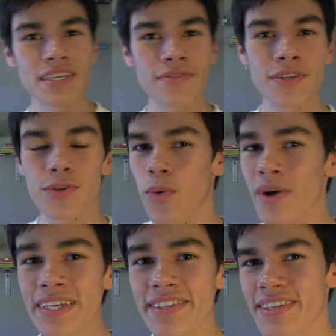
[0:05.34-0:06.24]
even
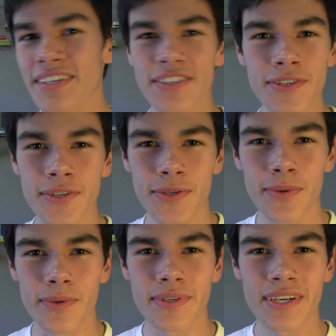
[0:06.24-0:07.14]
26 years
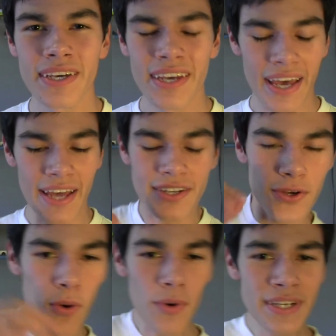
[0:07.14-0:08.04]
old? And
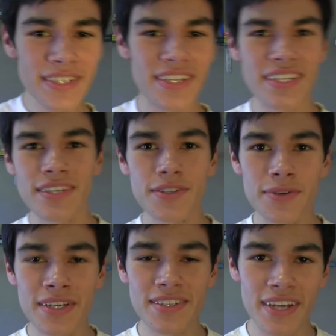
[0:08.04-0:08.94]
according to Neil
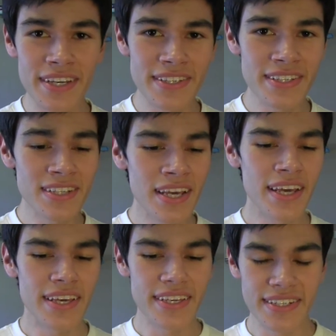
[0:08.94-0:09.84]
deGrasse Tyson,
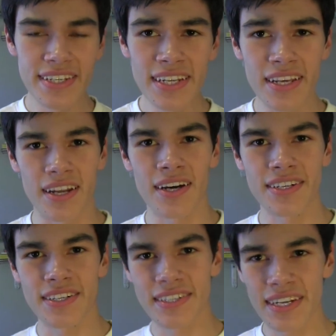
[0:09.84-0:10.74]
he did it on
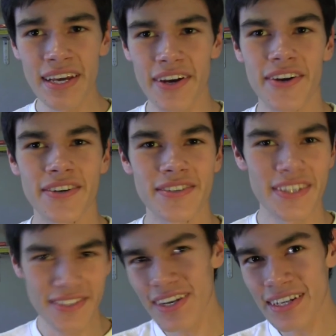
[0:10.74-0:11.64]
a dare.
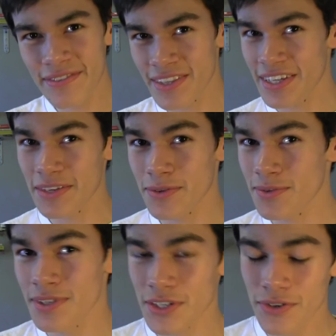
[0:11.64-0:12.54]
It's not even like he was
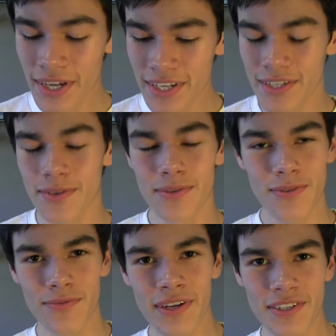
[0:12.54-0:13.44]
really trying to. His
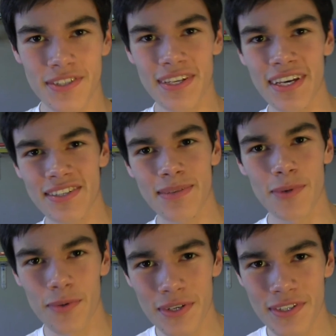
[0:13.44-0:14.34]
friend just asked him
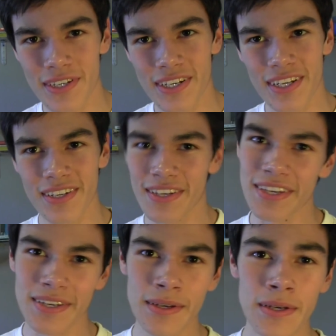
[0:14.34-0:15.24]
a question and
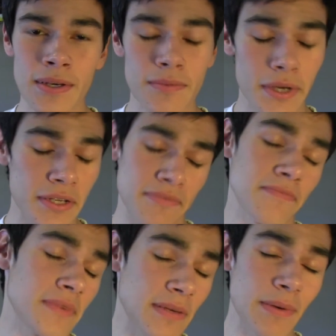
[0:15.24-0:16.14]
he kind of
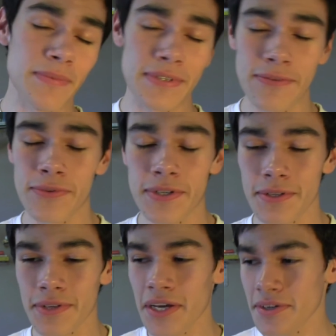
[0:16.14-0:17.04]
came up with
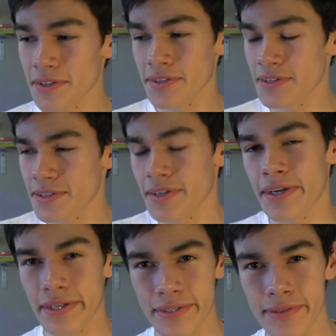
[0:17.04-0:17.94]
differential calculus just to
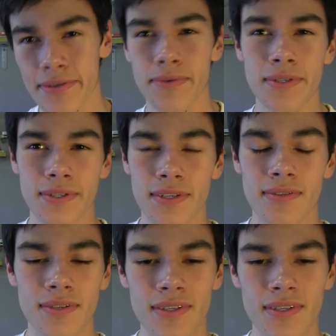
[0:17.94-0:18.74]
kind of answer the question.